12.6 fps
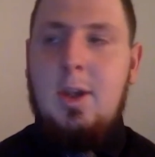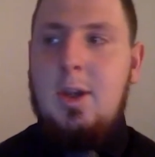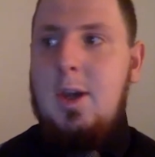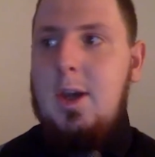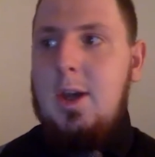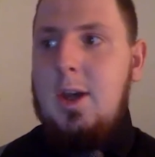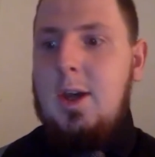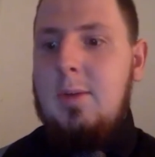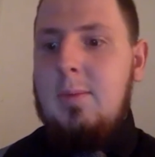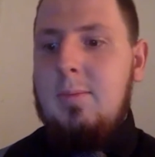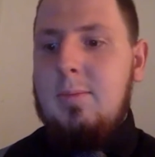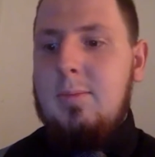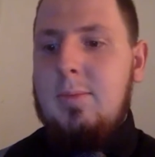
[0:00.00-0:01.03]

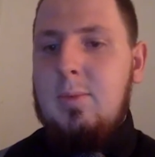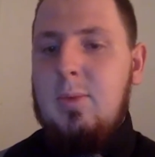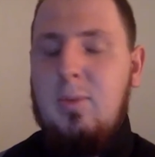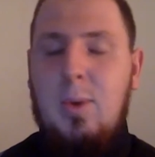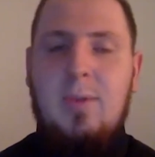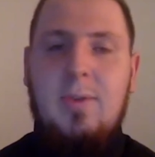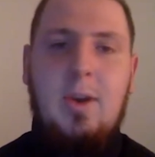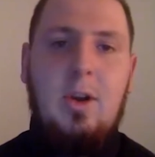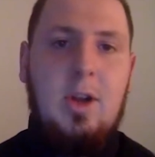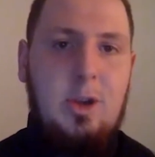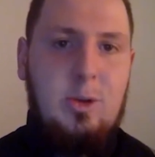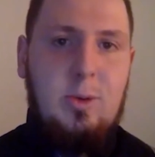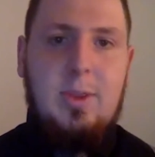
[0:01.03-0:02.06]
We've worked very
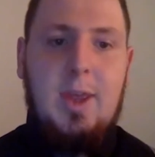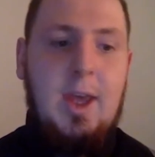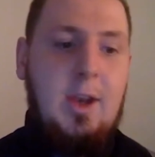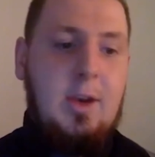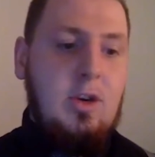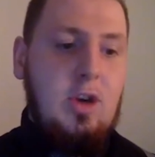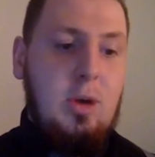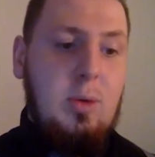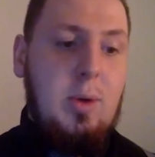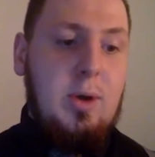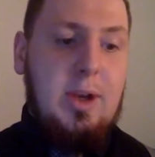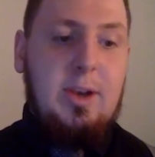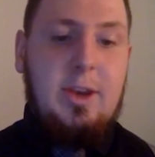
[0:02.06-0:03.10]
closely with that, and New
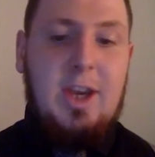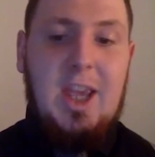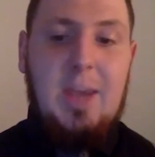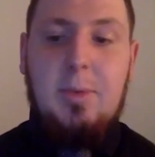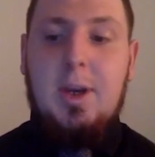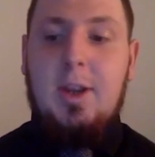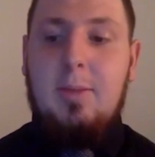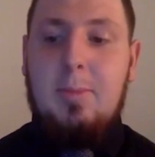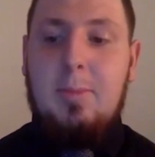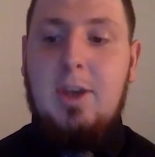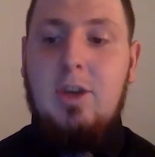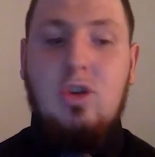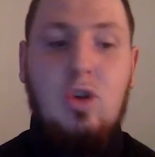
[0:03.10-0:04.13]
World Entertainment has
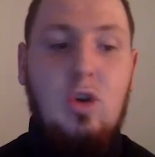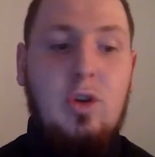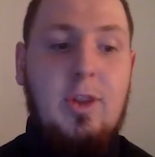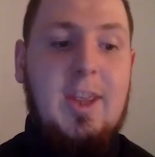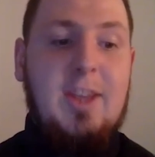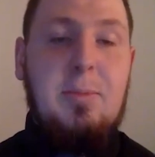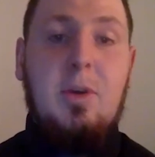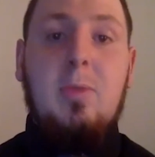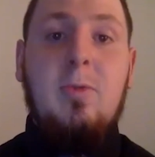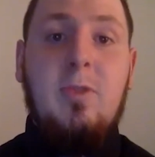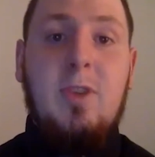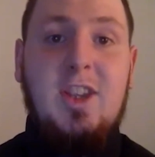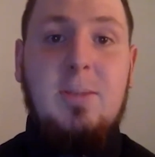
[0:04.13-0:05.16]
made sure that that's become
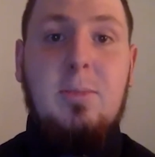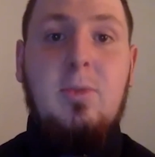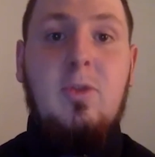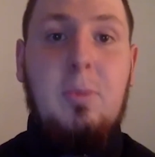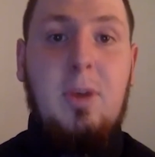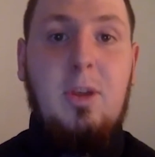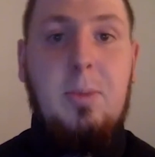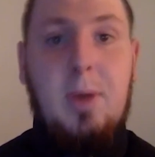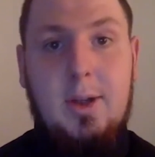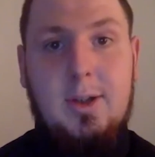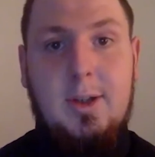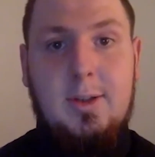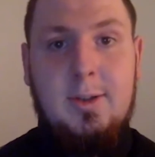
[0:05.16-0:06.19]
feasible for both
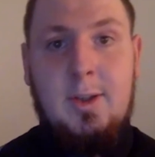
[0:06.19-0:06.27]
parties.